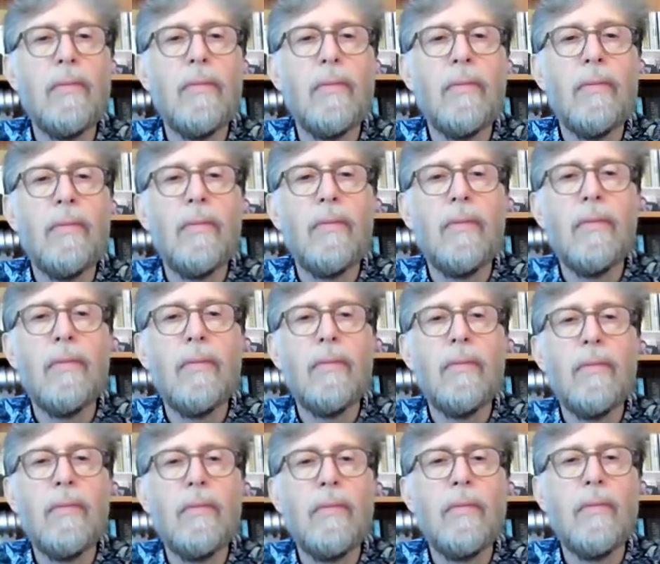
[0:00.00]

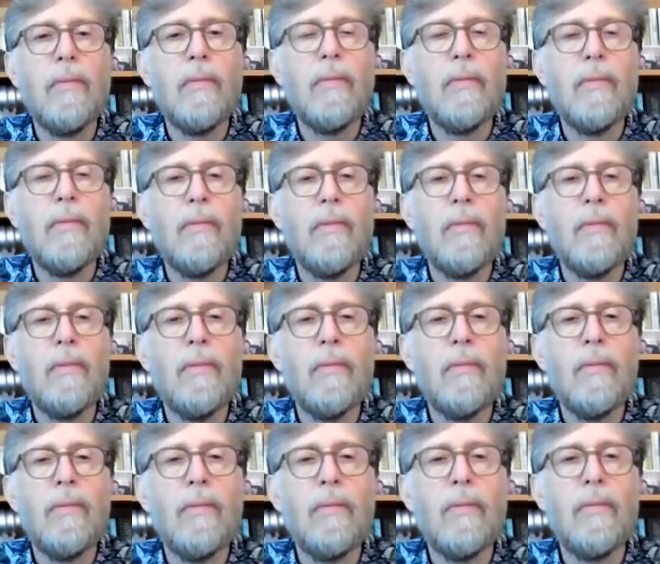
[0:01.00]

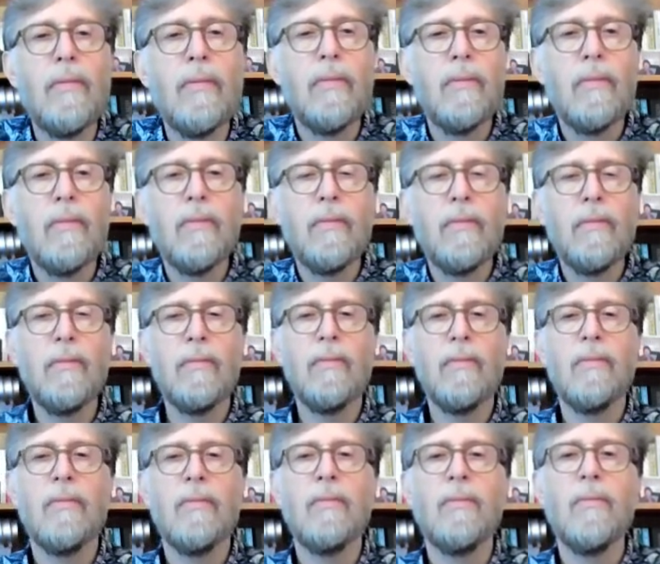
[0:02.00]

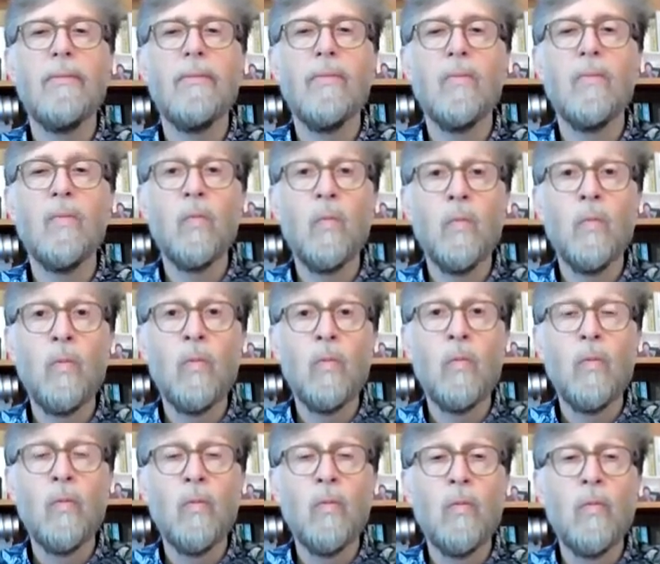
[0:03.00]

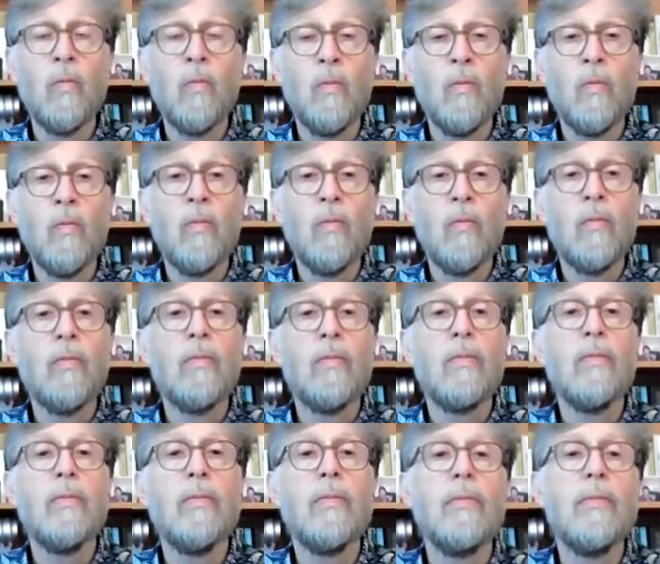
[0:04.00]

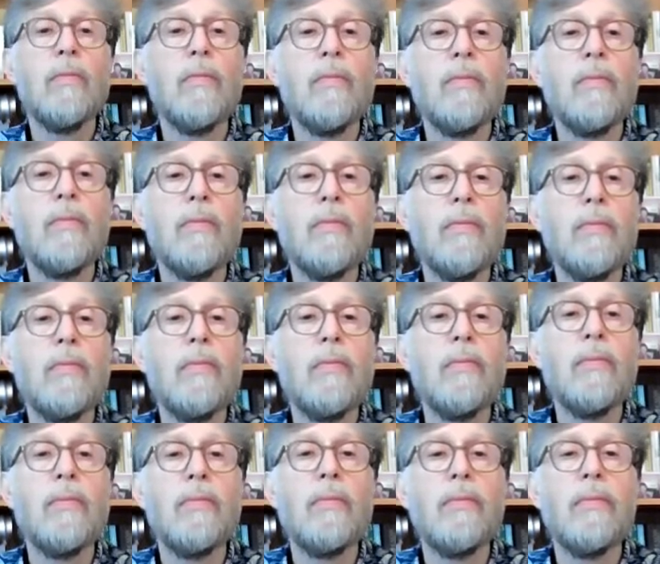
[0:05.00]

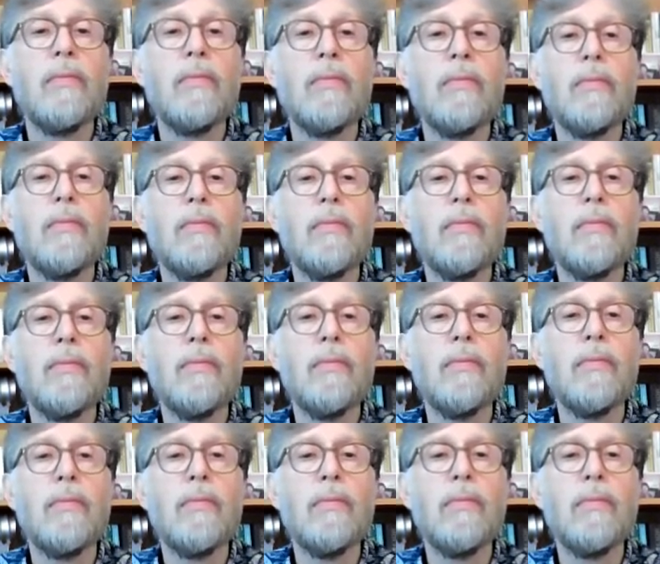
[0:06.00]

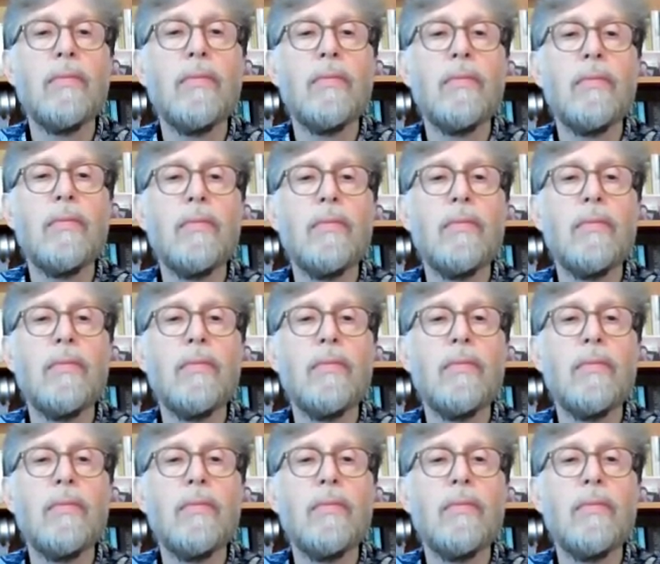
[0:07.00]
The person shown says nothing.